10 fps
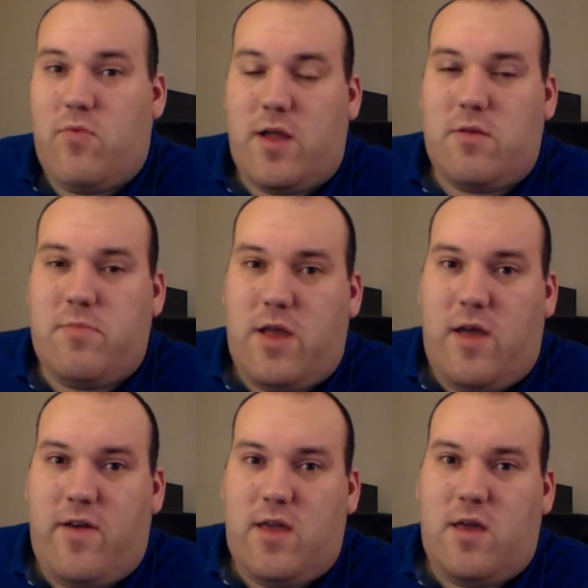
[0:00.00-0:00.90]
regular book
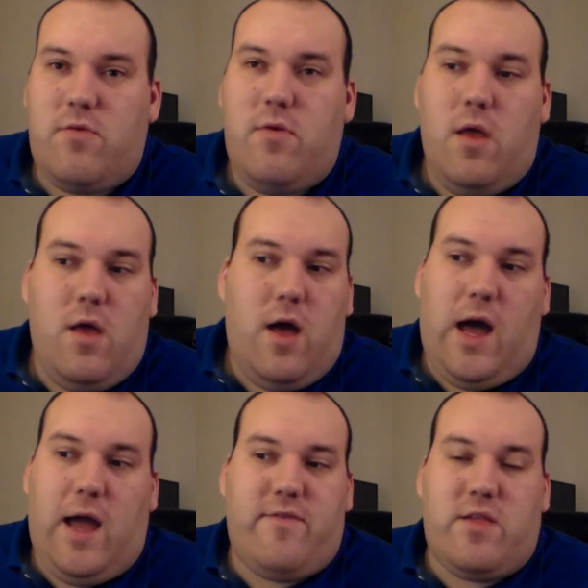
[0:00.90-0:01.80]
FAQ.
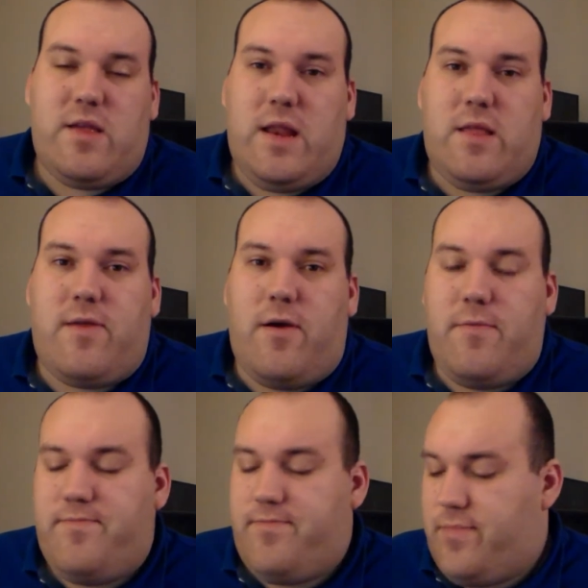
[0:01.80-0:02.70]
I haven't seen it, though.